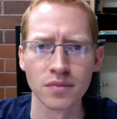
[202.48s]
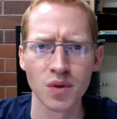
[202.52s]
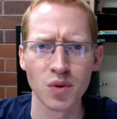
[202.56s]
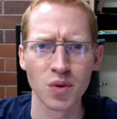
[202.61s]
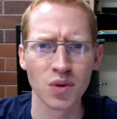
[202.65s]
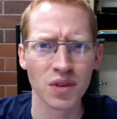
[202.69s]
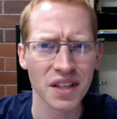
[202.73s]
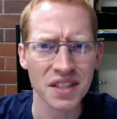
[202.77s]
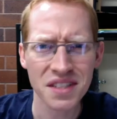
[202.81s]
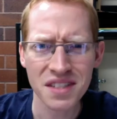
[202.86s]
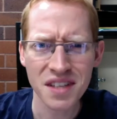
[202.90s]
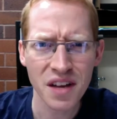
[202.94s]

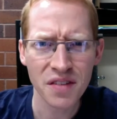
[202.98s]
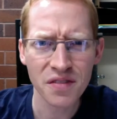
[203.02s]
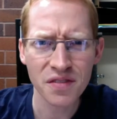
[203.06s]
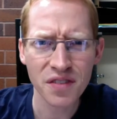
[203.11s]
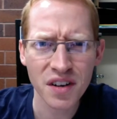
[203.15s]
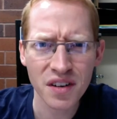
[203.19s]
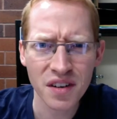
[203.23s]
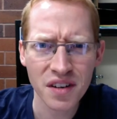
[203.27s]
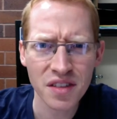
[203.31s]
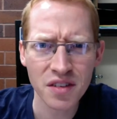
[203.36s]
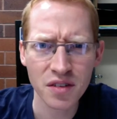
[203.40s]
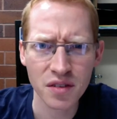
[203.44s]
Well, that's not
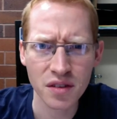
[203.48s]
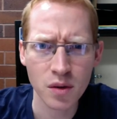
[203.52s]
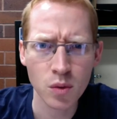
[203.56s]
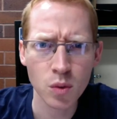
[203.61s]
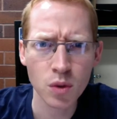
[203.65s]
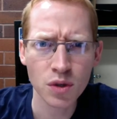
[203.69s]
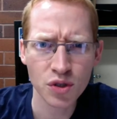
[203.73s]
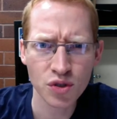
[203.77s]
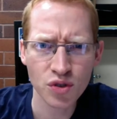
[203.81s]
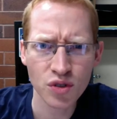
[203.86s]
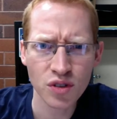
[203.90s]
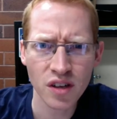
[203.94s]
fair either. They
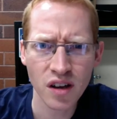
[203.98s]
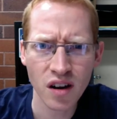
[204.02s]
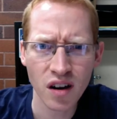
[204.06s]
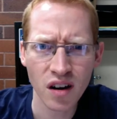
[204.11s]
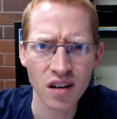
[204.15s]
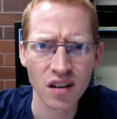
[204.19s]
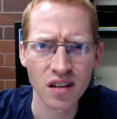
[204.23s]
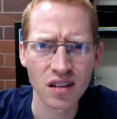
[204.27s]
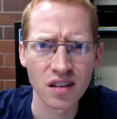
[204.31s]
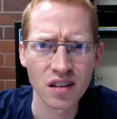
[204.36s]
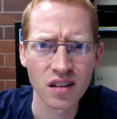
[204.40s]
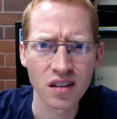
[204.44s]
worked really
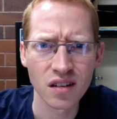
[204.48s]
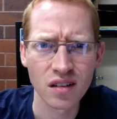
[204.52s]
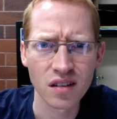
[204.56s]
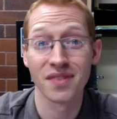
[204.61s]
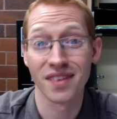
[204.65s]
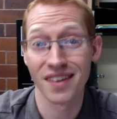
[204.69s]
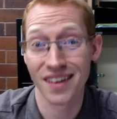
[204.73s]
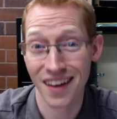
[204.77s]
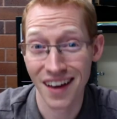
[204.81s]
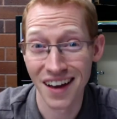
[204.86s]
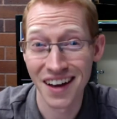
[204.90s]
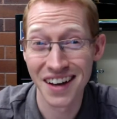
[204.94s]
hard.
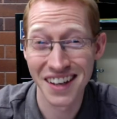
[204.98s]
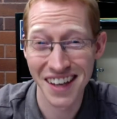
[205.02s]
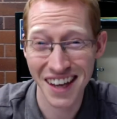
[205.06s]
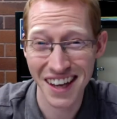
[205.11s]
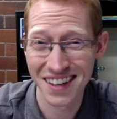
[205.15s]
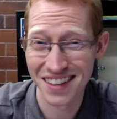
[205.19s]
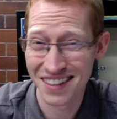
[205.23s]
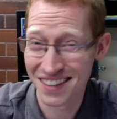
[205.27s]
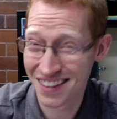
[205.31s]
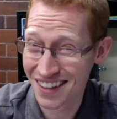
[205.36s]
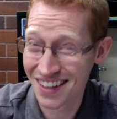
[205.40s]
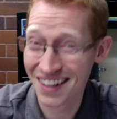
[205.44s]

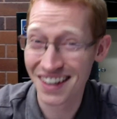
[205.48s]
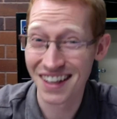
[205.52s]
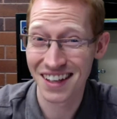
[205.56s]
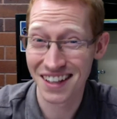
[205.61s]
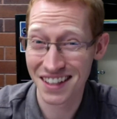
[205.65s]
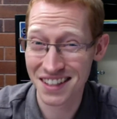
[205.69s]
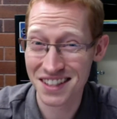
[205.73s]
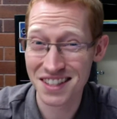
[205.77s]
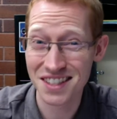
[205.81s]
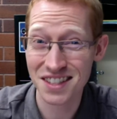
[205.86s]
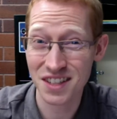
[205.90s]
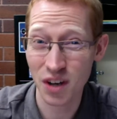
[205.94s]
Again,
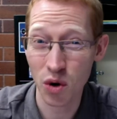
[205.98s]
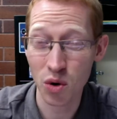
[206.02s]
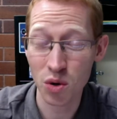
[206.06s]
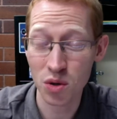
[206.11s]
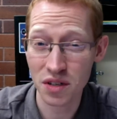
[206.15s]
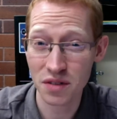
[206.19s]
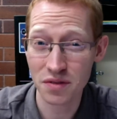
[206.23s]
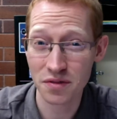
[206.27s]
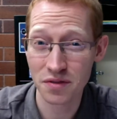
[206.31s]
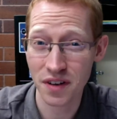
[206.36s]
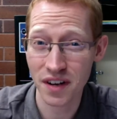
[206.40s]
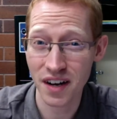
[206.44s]
it's
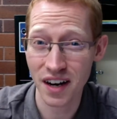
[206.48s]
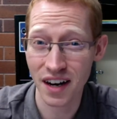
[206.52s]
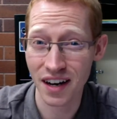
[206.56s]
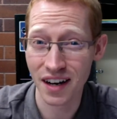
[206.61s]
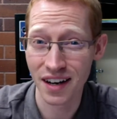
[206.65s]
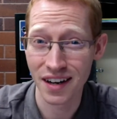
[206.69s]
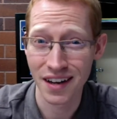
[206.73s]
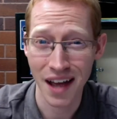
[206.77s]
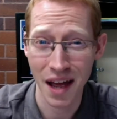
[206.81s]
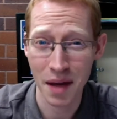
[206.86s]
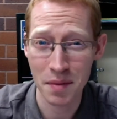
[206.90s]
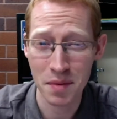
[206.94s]
totally fair.
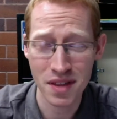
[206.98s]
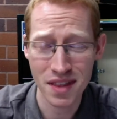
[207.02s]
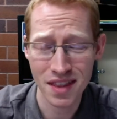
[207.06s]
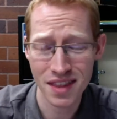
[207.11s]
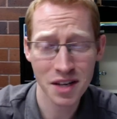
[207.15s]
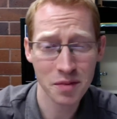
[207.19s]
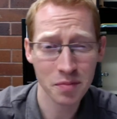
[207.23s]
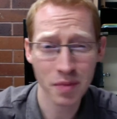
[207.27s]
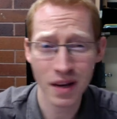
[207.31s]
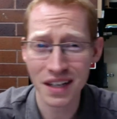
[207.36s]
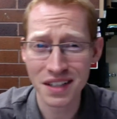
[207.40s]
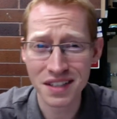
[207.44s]
I mean,
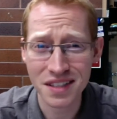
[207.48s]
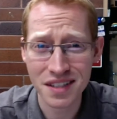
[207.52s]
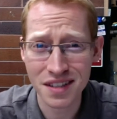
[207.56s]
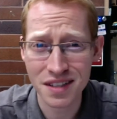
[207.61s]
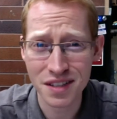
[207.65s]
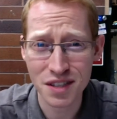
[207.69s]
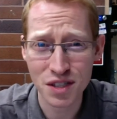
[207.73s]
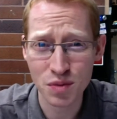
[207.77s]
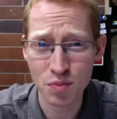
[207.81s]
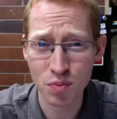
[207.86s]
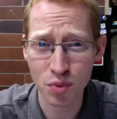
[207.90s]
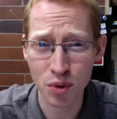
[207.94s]
think back to the
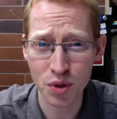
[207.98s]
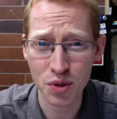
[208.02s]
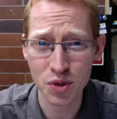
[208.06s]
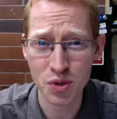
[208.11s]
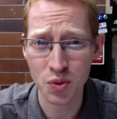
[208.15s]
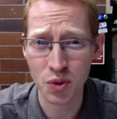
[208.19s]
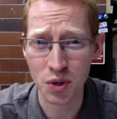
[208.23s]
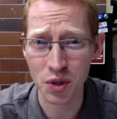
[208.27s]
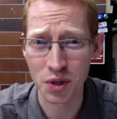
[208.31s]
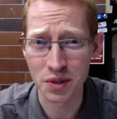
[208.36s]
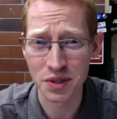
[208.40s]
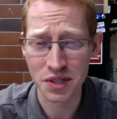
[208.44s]
sports
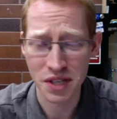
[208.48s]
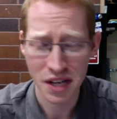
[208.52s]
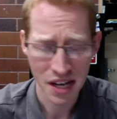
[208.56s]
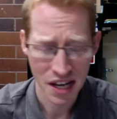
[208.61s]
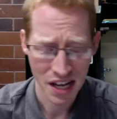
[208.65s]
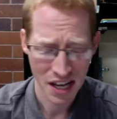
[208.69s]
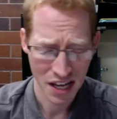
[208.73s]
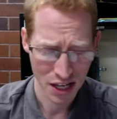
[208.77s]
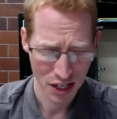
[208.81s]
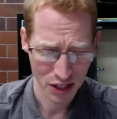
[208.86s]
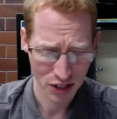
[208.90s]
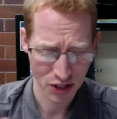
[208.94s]
world.
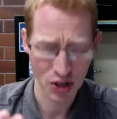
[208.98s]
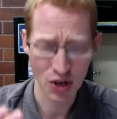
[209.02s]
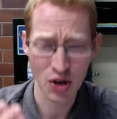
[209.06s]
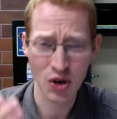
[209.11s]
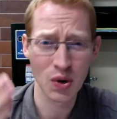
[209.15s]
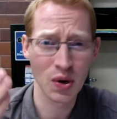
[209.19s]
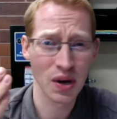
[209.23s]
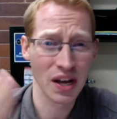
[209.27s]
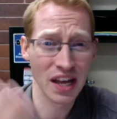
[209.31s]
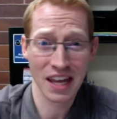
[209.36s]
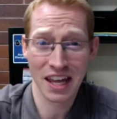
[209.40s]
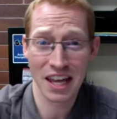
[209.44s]

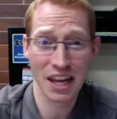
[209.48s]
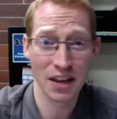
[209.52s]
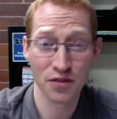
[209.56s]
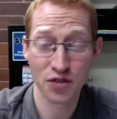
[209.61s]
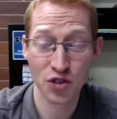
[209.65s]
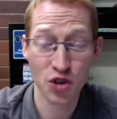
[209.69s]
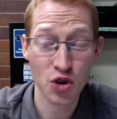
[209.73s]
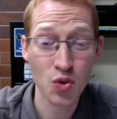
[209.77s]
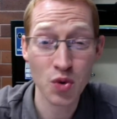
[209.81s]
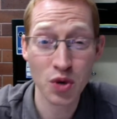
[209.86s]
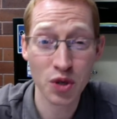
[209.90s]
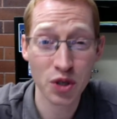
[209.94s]
So if
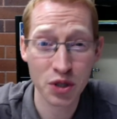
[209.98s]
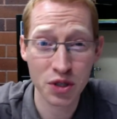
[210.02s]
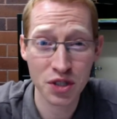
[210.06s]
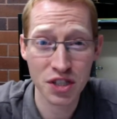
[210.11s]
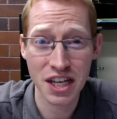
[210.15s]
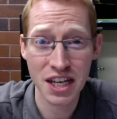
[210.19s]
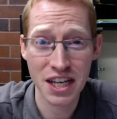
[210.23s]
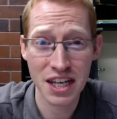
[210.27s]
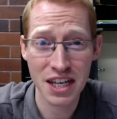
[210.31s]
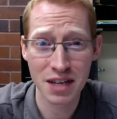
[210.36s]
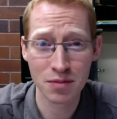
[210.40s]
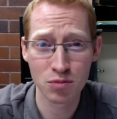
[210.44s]
you and your
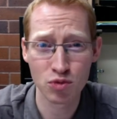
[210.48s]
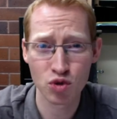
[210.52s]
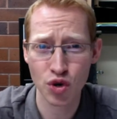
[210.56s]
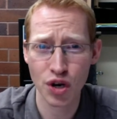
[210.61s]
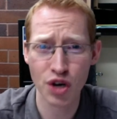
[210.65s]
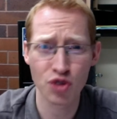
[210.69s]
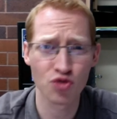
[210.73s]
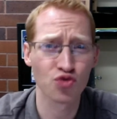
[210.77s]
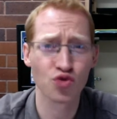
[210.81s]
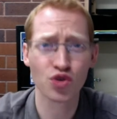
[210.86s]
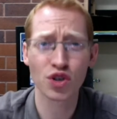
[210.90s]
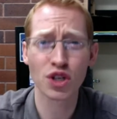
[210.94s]
team
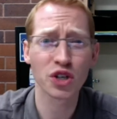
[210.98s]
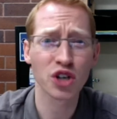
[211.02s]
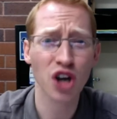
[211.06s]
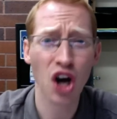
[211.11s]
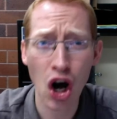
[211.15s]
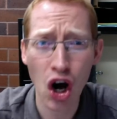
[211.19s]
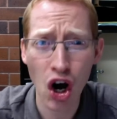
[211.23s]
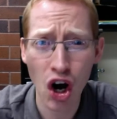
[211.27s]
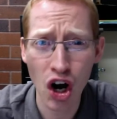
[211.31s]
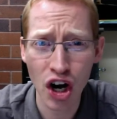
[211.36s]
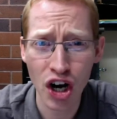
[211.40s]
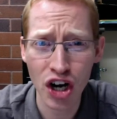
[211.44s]
train really
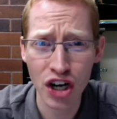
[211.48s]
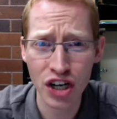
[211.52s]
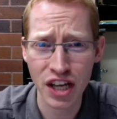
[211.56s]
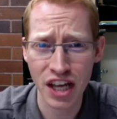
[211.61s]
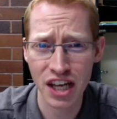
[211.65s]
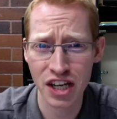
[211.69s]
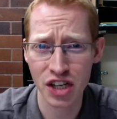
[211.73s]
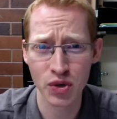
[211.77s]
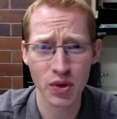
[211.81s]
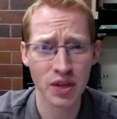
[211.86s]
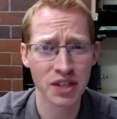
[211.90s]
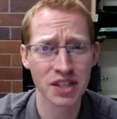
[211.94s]
hard
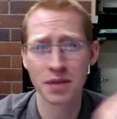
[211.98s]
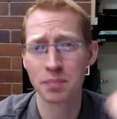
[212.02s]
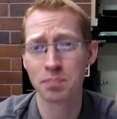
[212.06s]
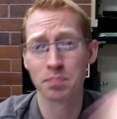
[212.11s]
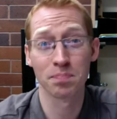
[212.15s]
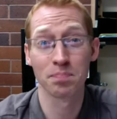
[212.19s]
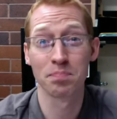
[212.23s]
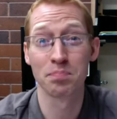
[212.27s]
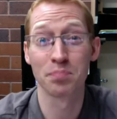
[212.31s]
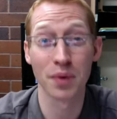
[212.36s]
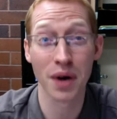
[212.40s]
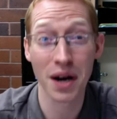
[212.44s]
and you end
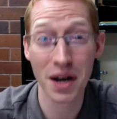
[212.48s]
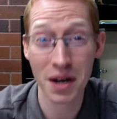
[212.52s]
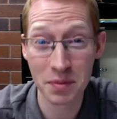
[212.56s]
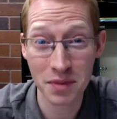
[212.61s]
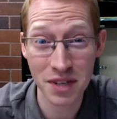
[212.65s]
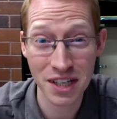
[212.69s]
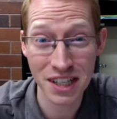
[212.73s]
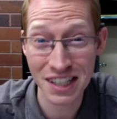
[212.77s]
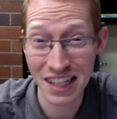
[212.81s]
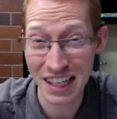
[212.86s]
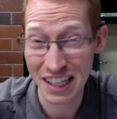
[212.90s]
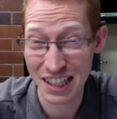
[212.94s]
up
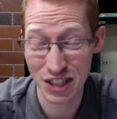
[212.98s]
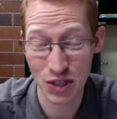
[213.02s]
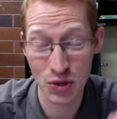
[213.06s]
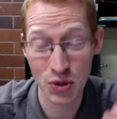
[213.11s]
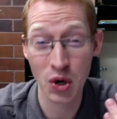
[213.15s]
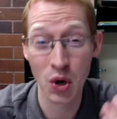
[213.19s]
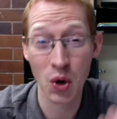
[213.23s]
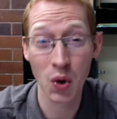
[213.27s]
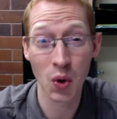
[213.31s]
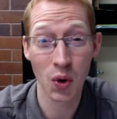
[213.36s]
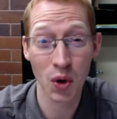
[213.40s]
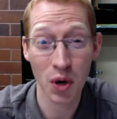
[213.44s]
bombing, like doing
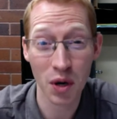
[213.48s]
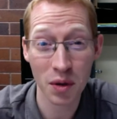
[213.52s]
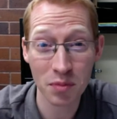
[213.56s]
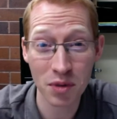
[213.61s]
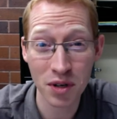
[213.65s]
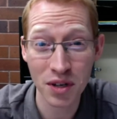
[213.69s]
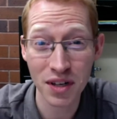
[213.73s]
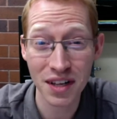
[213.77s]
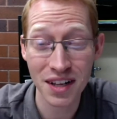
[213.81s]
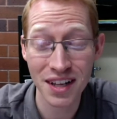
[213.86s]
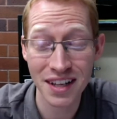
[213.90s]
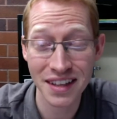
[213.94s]

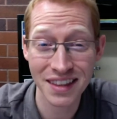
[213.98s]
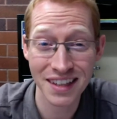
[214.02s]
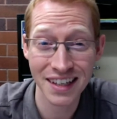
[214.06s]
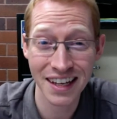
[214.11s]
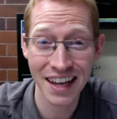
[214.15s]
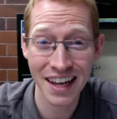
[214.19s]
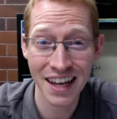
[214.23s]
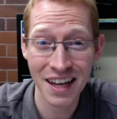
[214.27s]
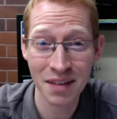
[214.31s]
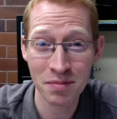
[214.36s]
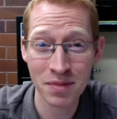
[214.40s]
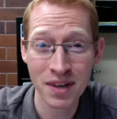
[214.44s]
horrible at the
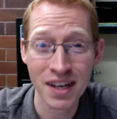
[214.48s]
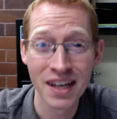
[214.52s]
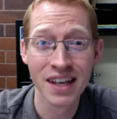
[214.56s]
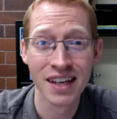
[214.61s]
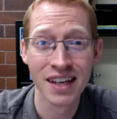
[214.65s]
game,